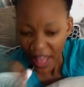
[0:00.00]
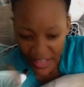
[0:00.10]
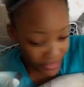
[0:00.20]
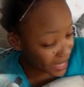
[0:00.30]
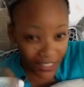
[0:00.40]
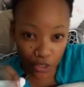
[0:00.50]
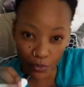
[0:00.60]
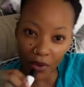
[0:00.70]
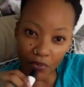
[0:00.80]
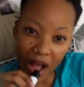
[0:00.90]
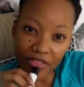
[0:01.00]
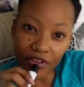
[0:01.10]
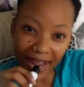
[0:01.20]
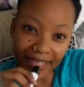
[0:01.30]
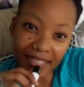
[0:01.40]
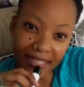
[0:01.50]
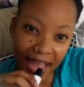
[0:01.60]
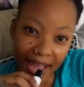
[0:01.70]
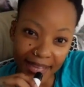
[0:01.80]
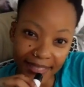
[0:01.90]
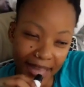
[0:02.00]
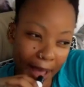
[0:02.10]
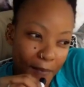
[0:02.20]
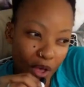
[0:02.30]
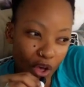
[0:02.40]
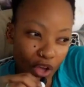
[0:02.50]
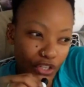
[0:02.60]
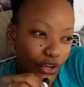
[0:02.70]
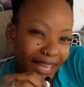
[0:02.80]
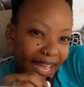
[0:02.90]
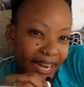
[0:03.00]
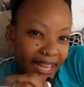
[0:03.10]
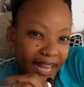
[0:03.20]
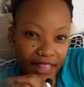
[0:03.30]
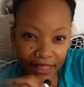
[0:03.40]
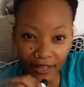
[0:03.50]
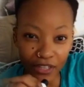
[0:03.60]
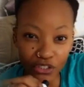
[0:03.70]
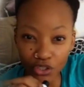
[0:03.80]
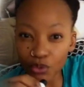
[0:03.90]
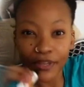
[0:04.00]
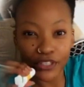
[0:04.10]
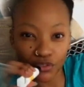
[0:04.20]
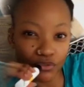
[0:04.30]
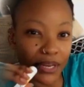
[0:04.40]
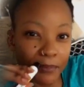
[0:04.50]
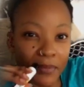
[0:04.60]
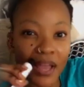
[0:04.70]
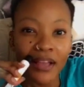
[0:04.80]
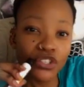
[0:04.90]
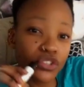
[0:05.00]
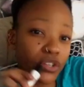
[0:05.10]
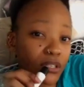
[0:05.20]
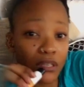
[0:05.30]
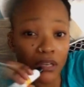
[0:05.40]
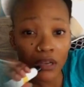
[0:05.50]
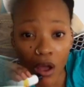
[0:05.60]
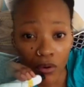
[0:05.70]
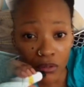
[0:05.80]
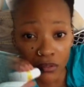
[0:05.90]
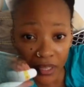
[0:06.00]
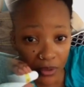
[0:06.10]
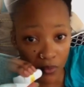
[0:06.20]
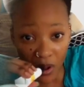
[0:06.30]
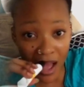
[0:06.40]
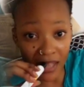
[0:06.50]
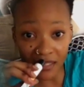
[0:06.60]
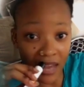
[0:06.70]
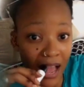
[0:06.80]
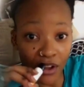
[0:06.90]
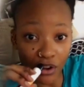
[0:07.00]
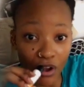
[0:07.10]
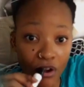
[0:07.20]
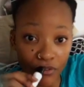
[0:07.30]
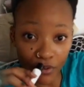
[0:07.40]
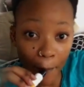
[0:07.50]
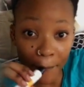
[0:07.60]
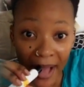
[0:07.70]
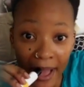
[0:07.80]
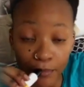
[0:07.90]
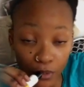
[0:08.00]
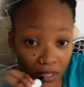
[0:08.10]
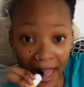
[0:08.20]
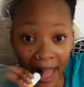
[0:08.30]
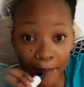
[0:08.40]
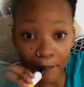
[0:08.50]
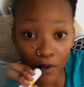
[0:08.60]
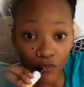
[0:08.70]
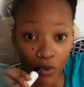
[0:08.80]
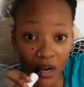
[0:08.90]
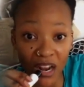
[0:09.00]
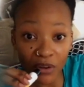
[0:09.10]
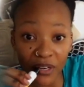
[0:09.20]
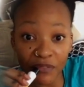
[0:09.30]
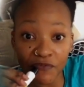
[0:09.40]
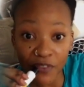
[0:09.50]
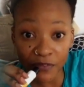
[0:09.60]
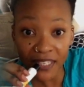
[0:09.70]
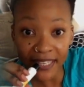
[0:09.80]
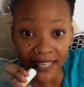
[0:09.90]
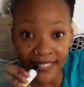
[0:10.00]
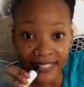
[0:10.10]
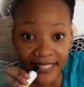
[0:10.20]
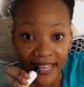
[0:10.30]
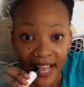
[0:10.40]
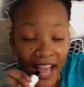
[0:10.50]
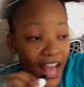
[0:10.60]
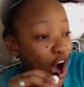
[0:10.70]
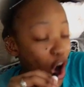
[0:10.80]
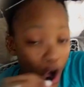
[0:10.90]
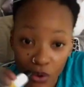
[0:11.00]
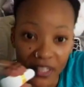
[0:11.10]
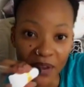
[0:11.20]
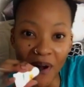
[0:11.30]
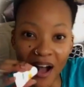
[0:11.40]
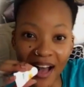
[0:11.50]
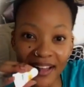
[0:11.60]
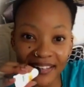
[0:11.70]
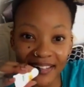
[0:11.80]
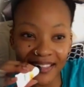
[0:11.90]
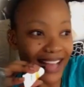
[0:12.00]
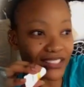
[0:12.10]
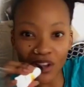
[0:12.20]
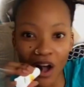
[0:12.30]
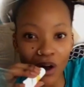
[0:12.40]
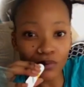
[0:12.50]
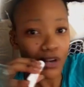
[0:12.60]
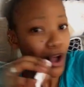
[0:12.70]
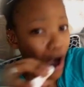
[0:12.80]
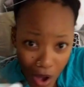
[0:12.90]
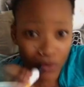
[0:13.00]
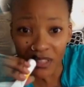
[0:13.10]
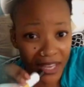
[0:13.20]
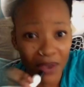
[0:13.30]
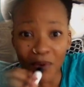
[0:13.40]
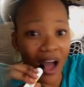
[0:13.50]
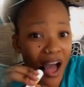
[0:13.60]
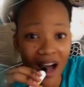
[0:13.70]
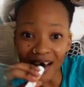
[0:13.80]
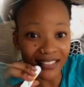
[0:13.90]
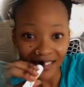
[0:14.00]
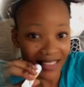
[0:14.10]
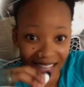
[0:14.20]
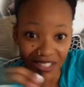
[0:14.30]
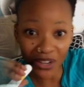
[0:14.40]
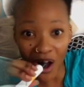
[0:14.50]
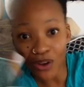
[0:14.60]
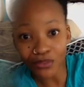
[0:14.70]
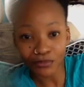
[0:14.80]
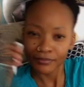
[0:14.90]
This is what rather it says. Come on, you're getting a little too extreme. She's the only one out of a Bible camp of 150 kids. Only one that's gone. Only one that's gone.